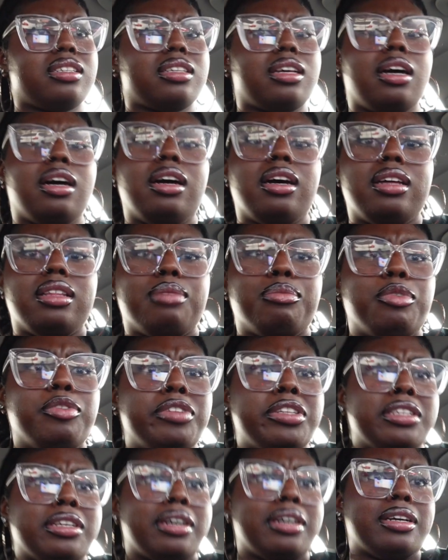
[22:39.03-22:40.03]
The movie
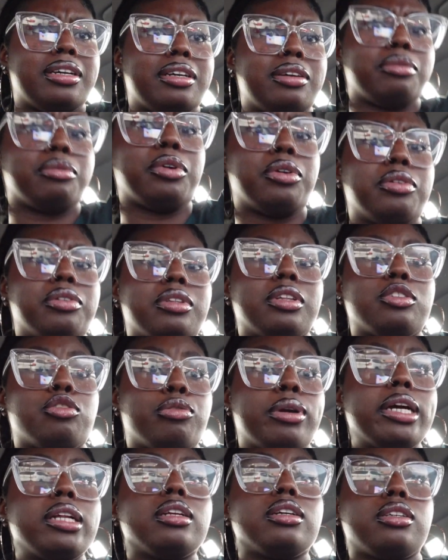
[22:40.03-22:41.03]
started, well, the
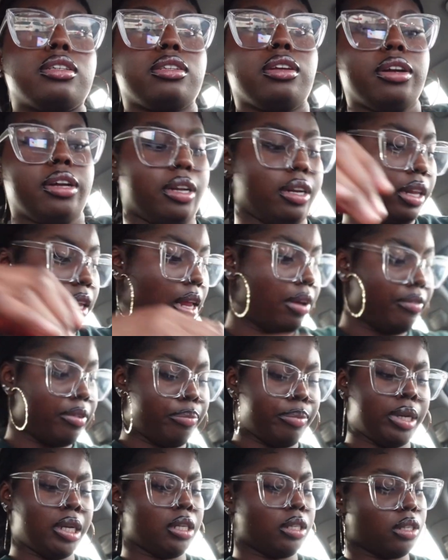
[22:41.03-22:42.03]
trailer started 11
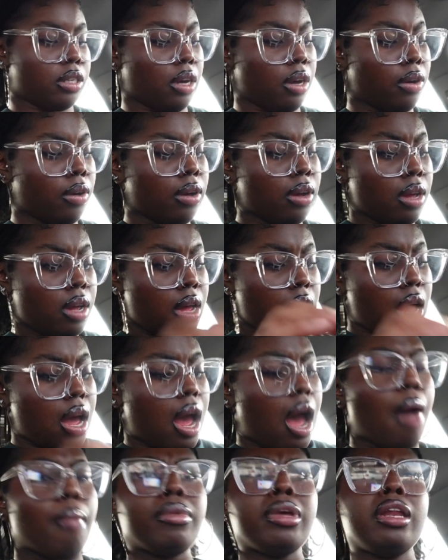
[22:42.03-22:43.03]
minutes ago.
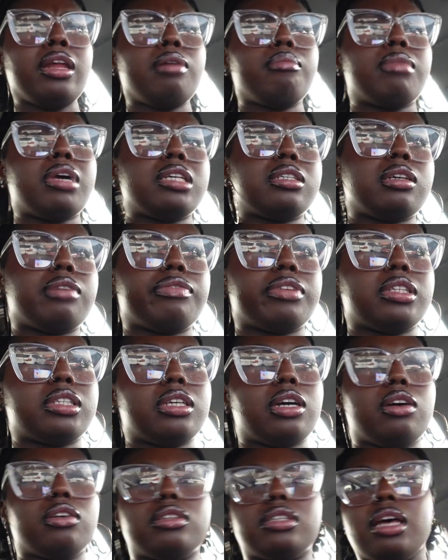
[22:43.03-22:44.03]
I'm gonna give myself
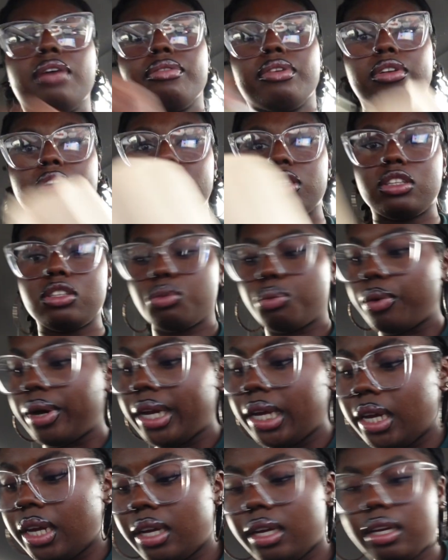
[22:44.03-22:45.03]
until
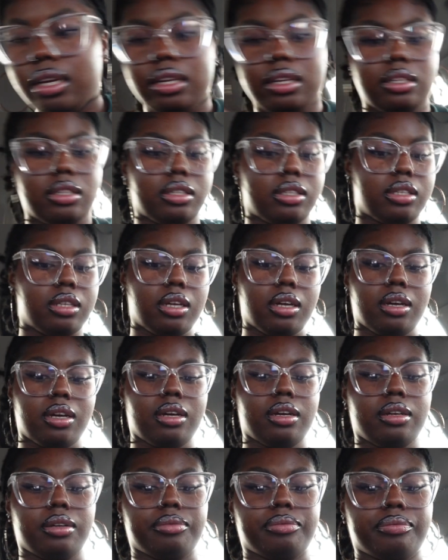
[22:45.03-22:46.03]
7:20
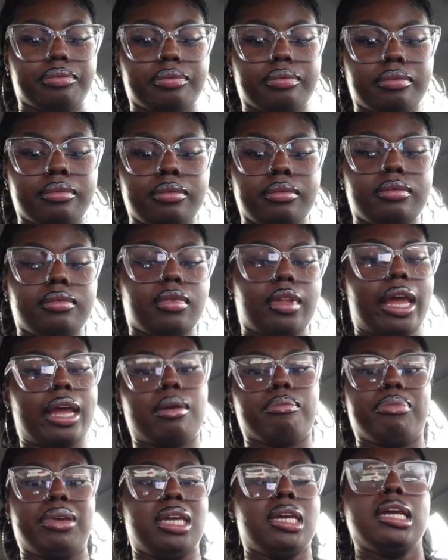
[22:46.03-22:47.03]
to
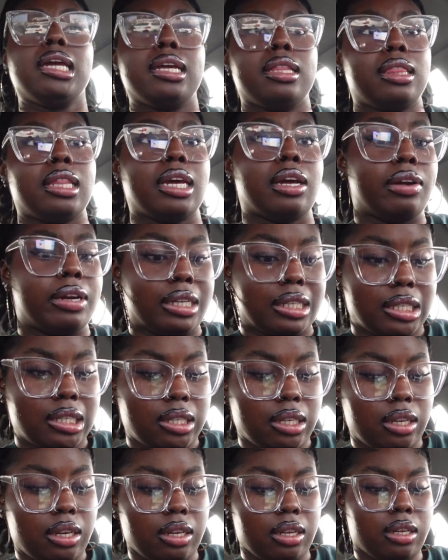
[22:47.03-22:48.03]
like be in there and
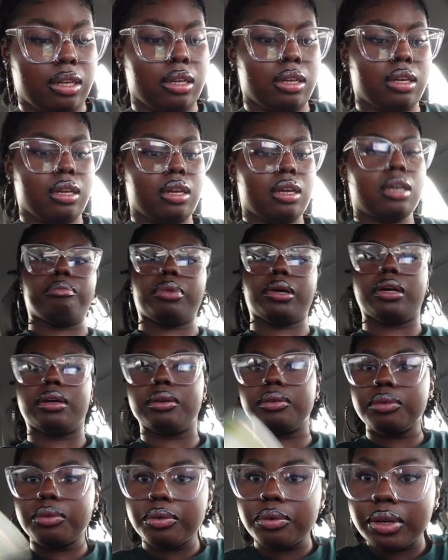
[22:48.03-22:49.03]
seated.
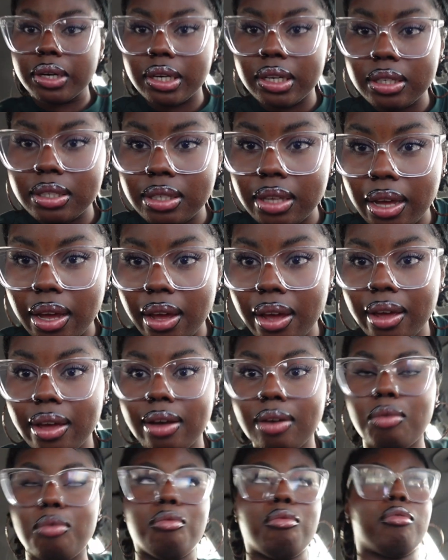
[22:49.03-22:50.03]
But we're gonna take
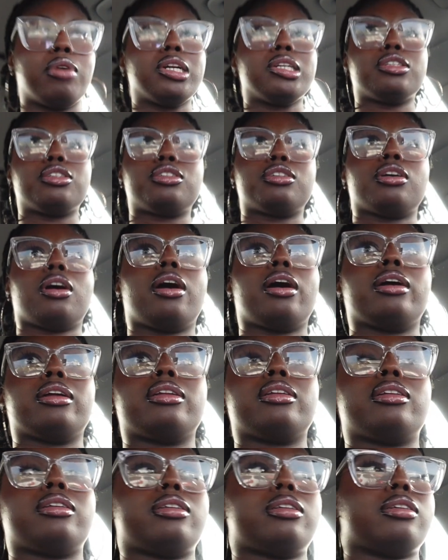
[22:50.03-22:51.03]
one
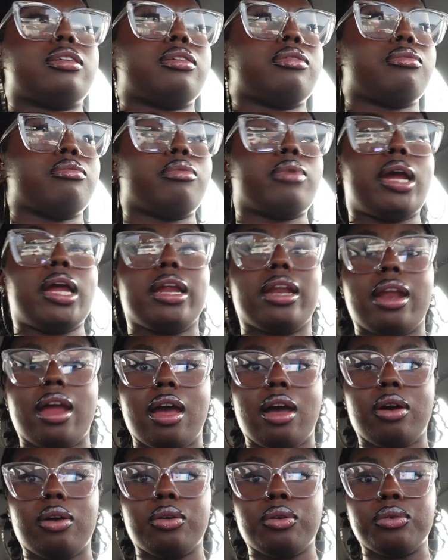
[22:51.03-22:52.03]
shot right
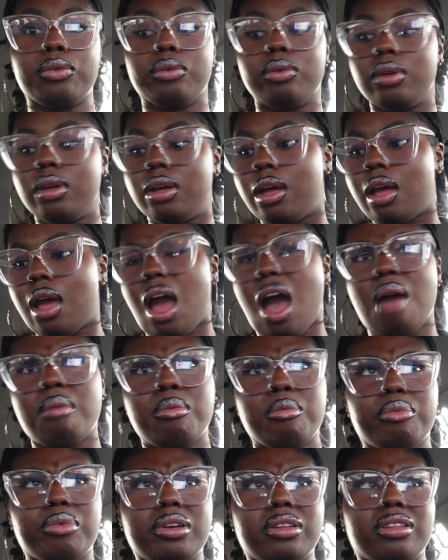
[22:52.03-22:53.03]
now. I'm
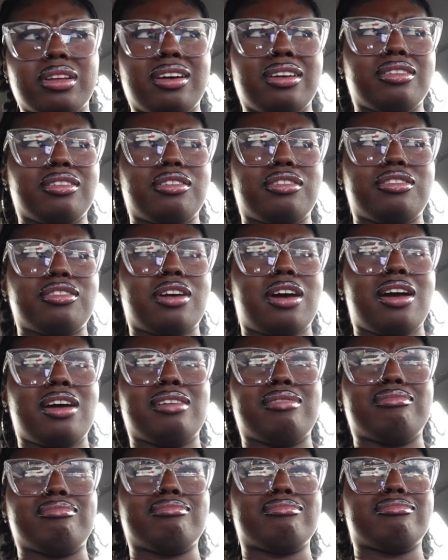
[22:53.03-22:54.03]
gonna bring the other
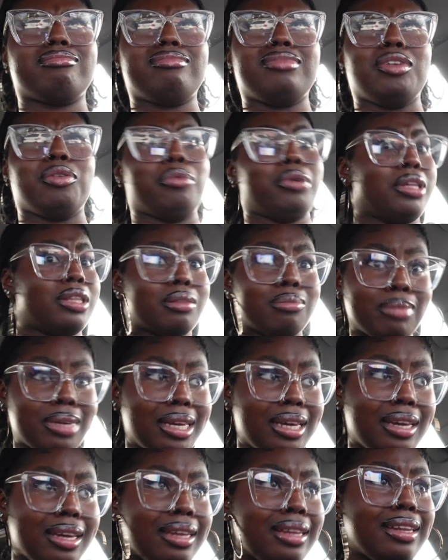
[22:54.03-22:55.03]
shot with
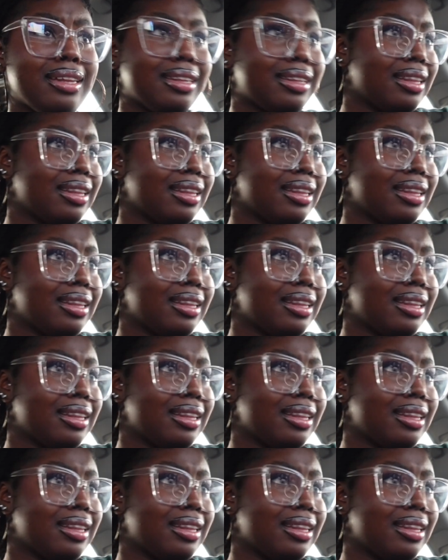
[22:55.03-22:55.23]
me.